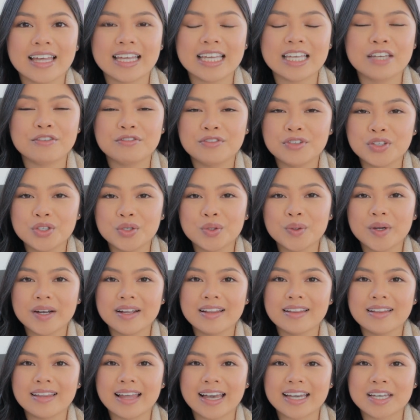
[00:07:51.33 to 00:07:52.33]
If you
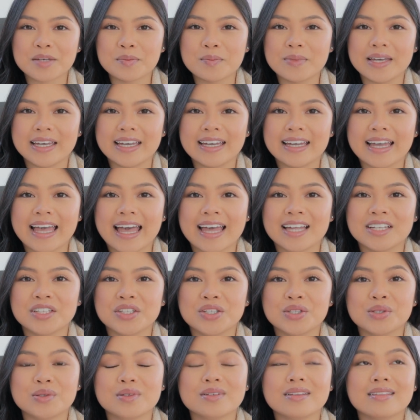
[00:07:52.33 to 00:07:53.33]
are like me
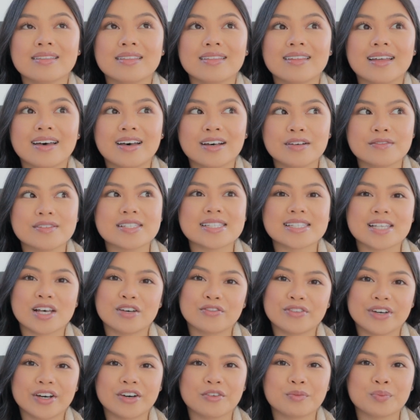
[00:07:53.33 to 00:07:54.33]
and you love
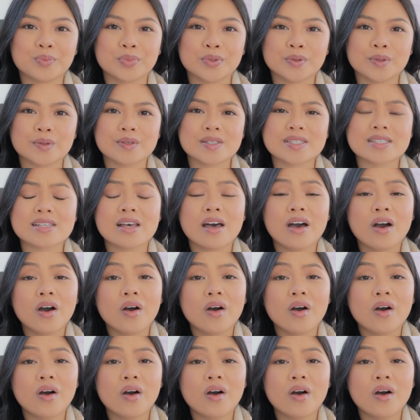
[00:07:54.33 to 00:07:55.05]
self-help books,